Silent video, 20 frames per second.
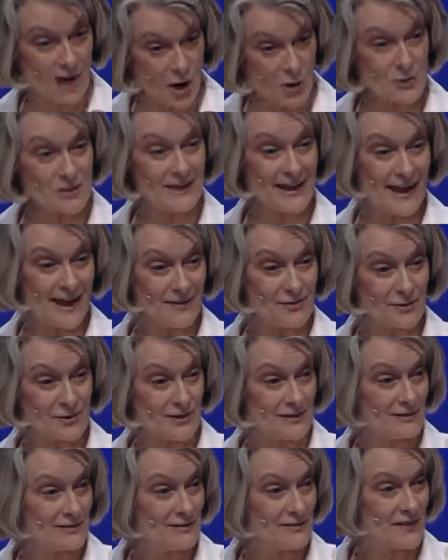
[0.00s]
go
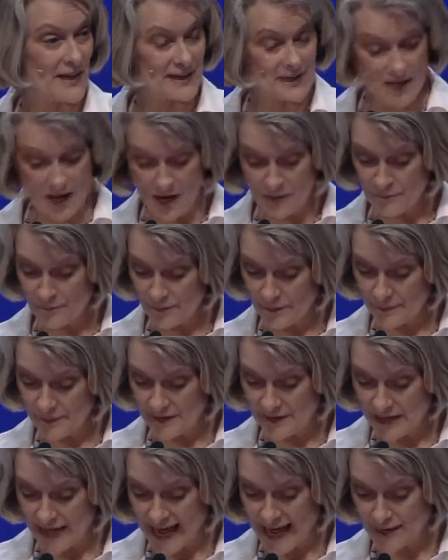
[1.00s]
together. They come
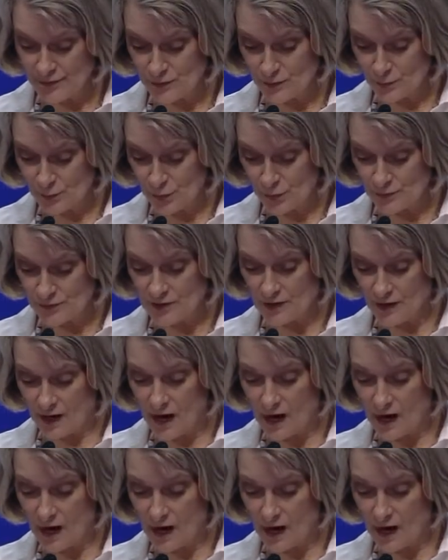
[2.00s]
from the Latin root